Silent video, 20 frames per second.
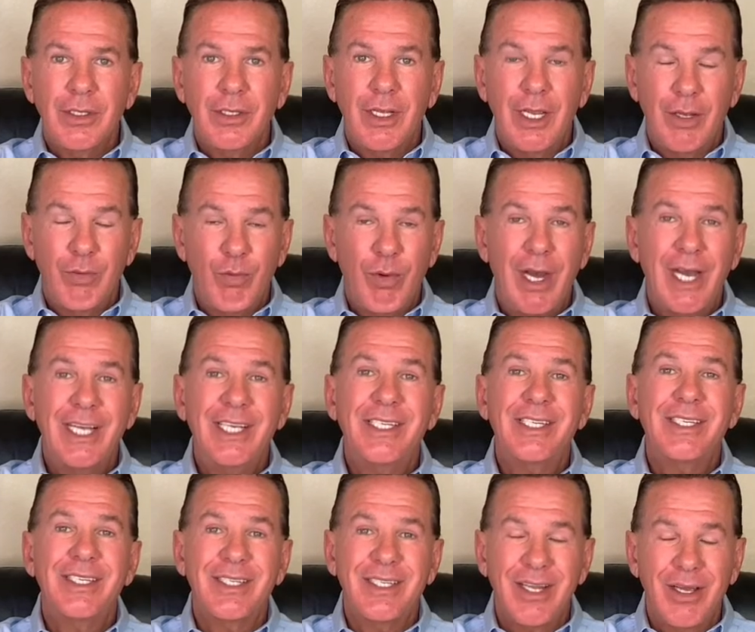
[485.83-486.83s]
and why
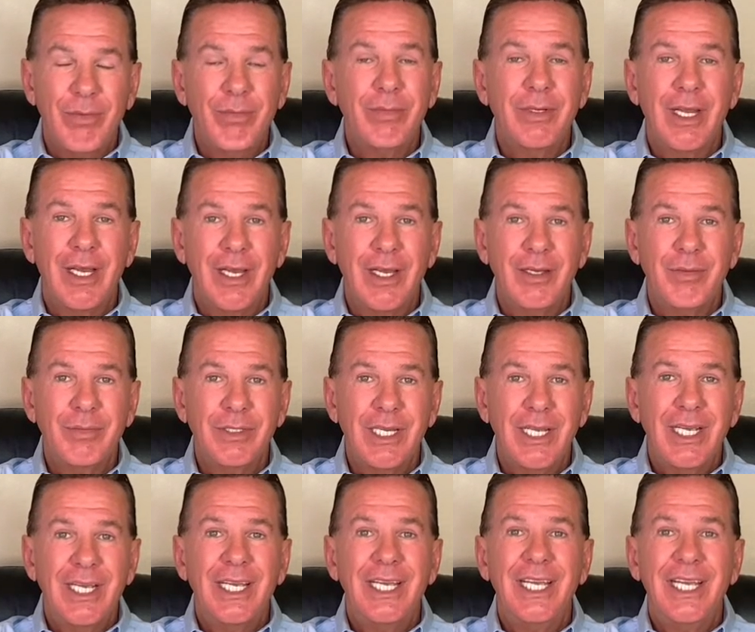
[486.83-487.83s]
sometimes
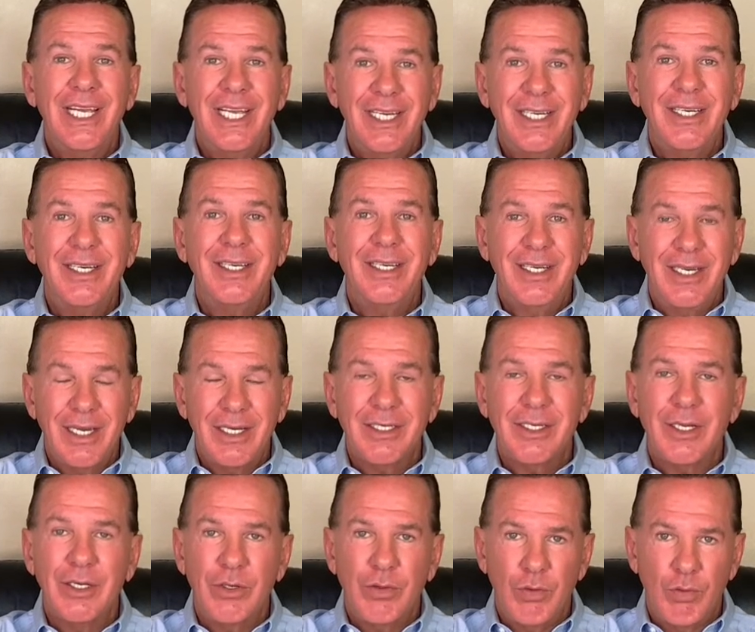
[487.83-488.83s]
it
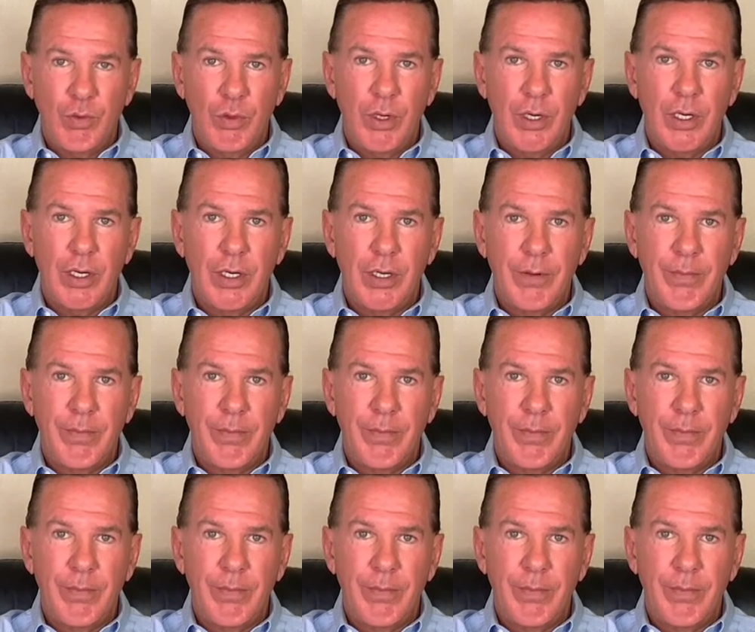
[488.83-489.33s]
doesn't work.